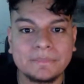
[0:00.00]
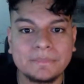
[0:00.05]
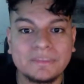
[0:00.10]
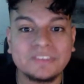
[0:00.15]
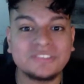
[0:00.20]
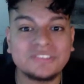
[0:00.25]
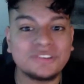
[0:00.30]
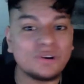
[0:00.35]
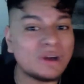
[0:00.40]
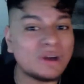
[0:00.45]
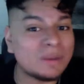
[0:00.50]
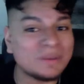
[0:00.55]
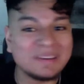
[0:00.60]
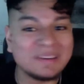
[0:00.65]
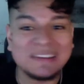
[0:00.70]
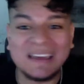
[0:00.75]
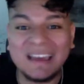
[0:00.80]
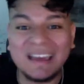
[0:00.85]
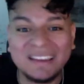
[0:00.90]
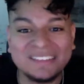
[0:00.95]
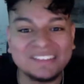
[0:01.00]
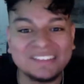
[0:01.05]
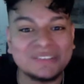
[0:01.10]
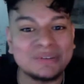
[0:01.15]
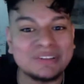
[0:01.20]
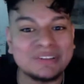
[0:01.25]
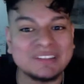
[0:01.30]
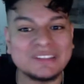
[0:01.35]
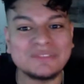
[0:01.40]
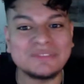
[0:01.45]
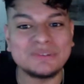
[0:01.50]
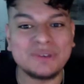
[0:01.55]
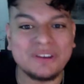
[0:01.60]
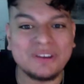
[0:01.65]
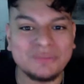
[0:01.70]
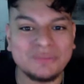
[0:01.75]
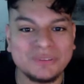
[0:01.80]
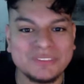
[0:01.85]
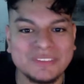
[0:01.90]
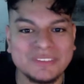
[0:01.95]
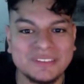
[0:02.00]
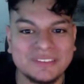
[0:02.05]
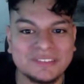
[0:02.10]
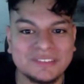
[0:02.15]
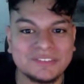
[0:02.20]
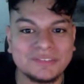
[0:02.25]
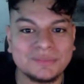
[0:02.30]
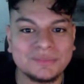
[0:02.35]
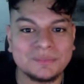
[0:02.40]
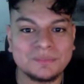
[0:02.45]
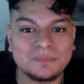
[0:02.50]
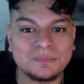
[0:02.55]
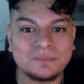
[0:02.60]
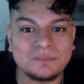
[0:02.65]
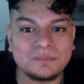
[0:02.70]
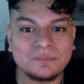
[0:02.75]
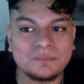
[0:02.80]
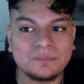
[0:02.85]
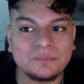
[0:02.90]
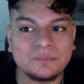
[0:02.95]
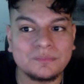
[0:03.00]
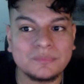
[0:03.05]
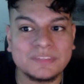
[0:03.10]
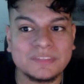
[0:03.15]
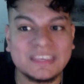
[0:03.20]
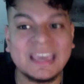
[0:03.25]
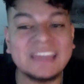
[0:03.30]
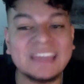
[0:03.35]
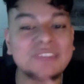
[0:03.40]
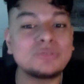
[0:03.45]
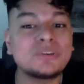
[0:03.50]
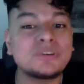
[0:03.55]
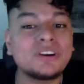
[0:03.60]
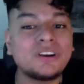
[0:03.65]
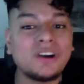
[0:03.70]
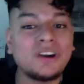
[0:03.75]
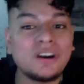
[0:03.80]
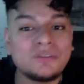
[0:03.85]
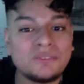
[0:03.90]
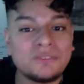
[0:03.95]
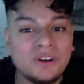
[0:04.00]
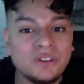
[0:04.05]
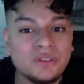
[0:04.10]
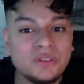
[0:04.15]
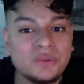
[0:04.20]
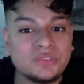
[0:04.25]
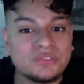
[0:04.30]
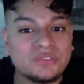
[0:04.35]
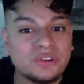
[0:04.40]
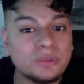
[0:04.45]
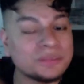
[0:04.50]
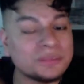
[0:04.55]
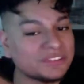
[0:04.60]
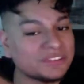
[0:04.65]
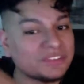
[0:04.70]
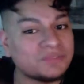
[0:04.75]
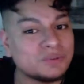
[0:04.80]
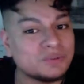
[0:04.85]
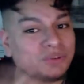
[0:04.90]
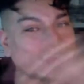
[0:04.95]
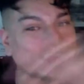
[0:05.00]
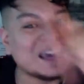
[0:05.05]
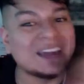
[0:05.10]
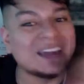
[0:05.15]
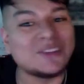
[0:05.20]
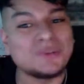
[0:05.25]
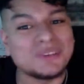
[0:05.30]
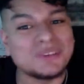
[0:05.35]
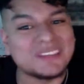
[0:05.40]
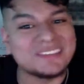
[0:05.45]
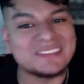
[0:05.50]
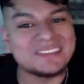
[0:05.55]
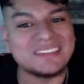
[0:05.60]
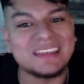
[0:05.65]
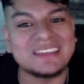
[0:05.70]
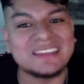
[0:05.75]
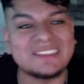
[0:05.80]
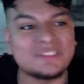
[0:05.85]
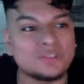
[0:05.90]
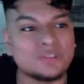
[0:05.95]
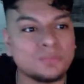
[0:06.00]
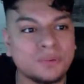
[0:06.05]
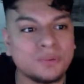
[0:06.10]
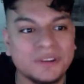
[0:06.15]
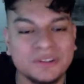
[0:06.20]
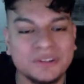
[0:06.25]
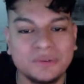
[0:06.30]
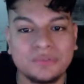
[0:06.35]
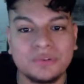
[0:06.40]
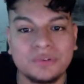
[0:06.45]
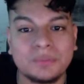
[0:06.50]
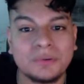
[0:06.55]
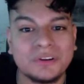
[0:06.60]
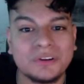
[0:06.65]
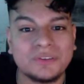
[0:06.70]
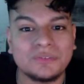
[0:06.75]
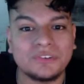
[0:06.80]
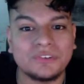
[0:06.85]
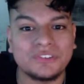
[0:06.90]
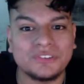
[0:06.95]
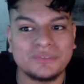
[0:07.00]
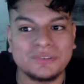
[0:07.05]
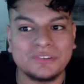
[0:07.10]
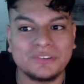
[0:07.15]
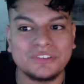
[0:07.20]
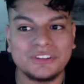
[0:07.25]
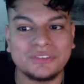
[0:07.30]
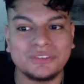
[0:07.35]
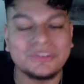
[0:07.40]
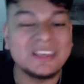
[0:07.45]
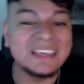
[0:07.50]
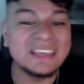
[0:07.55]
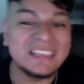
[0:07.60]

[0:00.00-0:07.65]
So I'm going to ask you and leave you off with this can you cut off all those ropes? Because if you can, you'll get to that 2.0, 3.0 version of yourself.